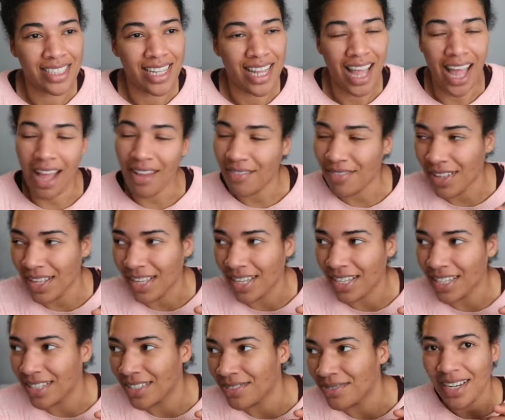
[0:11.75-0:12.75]
have
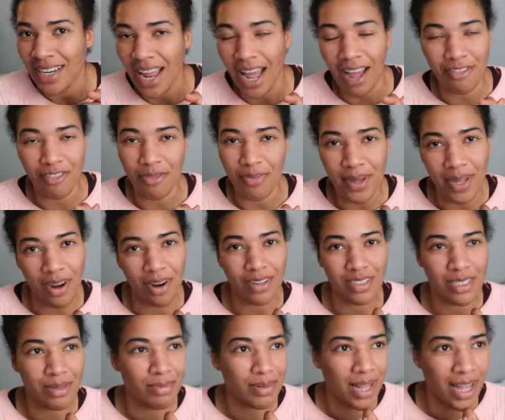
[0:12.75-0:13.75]
like half of my
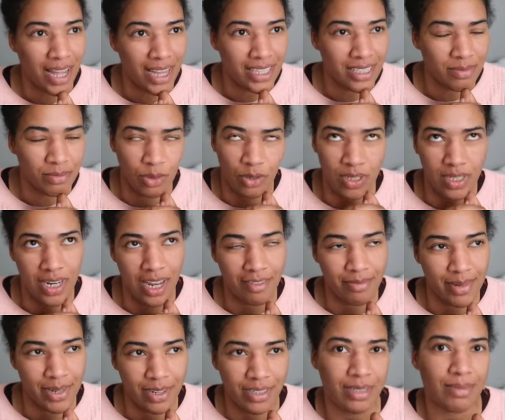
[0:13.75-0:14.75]
art supplies, more than half
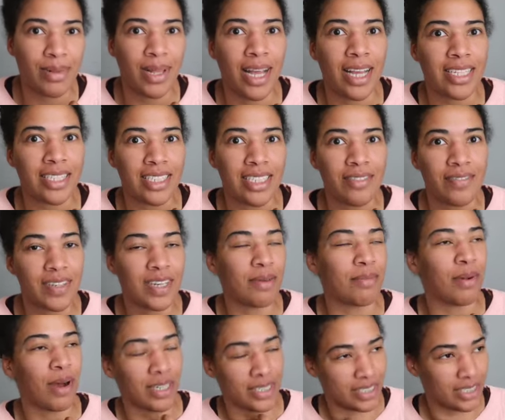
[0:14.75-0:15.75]
my art supplies, living in
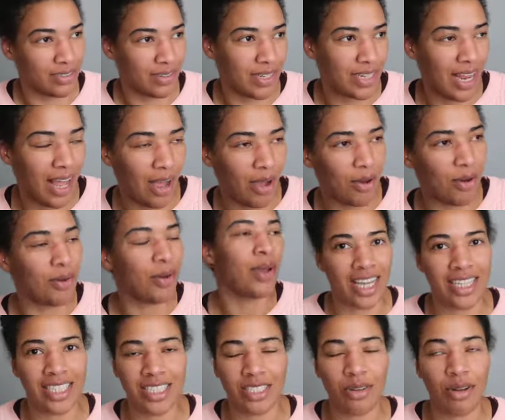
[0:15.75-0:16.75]
boxes right now.
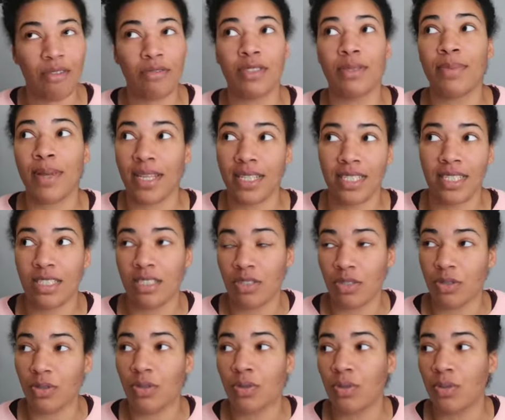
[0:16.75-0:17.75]
I just don't have space
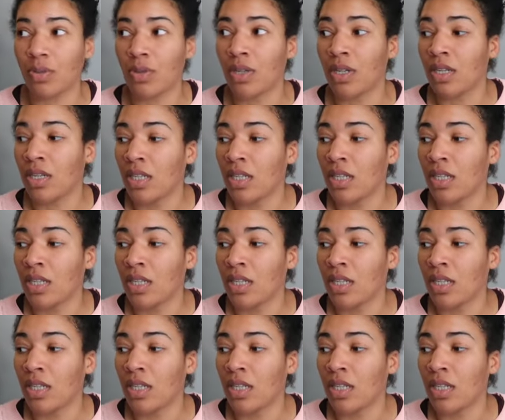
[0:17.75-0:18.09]
to